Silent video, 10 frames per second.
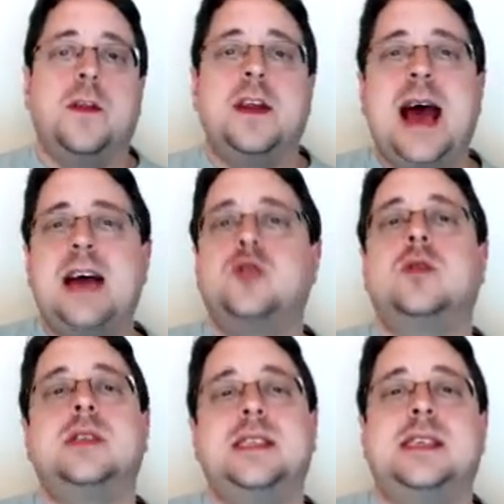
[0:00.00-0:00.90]
While the
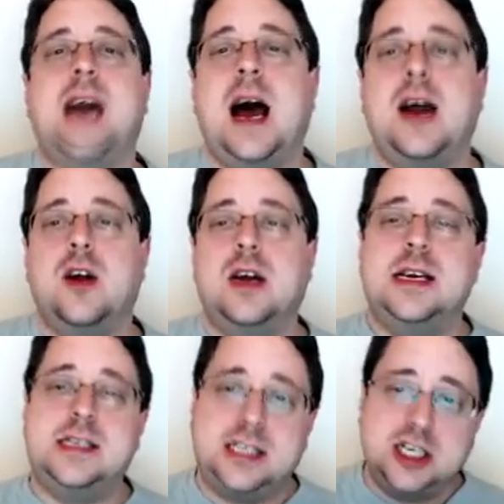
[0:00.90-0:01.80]
natural
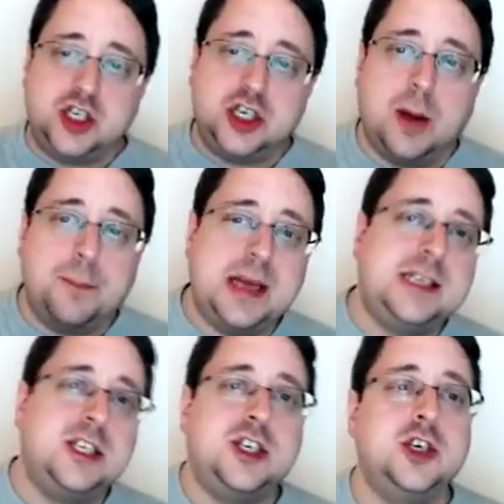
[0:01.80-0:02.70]
desire is to jump
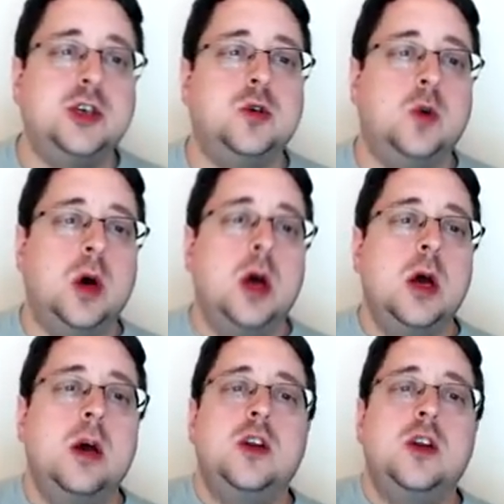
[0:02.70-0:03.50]
into